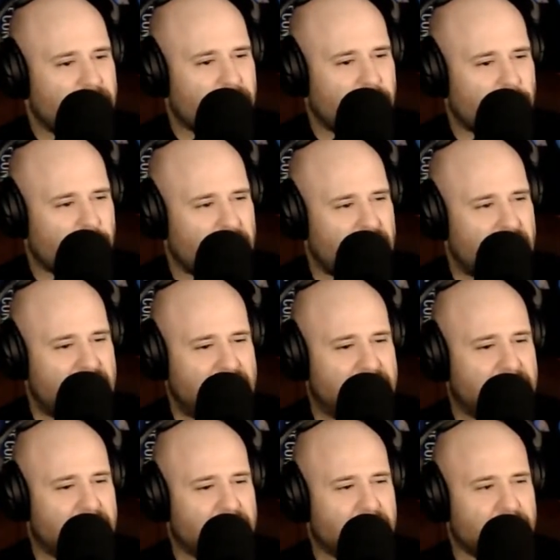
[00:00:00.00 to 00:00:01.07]

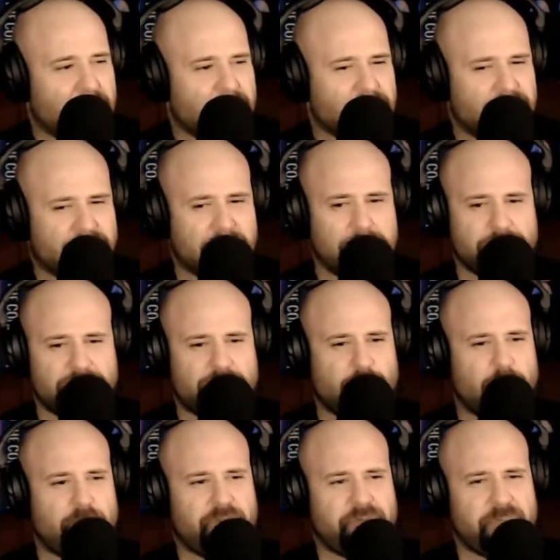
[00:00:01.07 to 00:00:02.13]
creating some
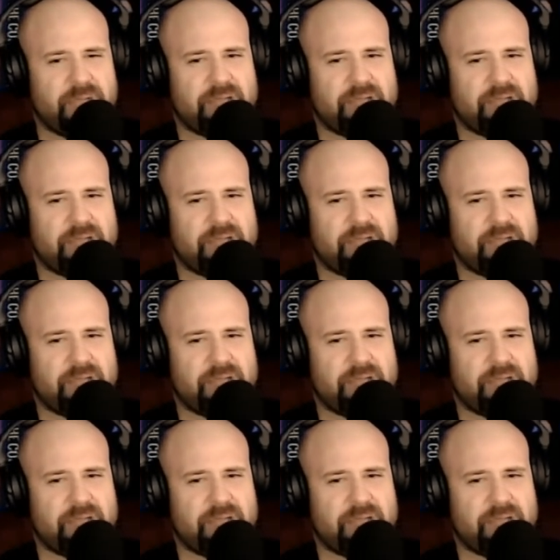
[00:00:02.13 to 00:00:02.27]
sort of